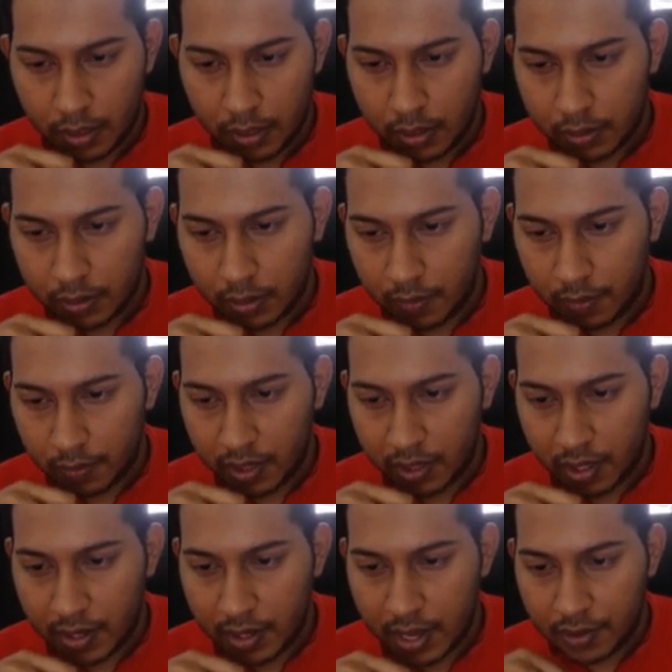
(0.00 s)
So from here
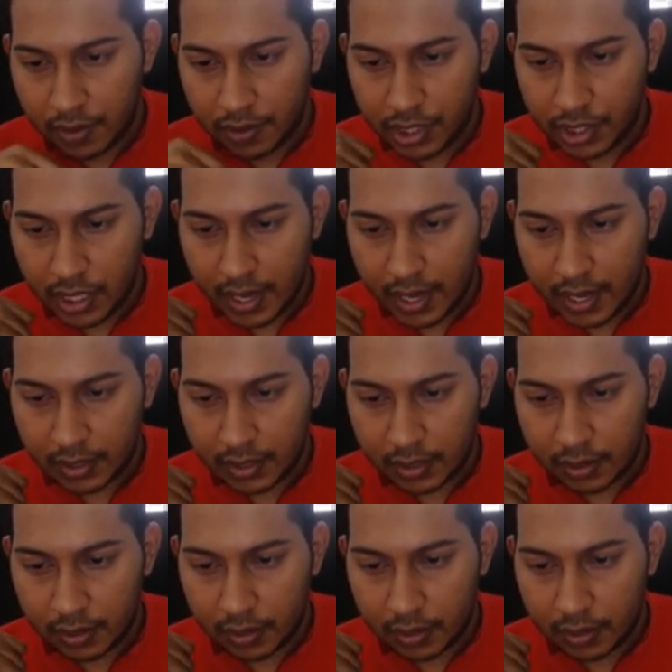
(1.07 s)
you get your gx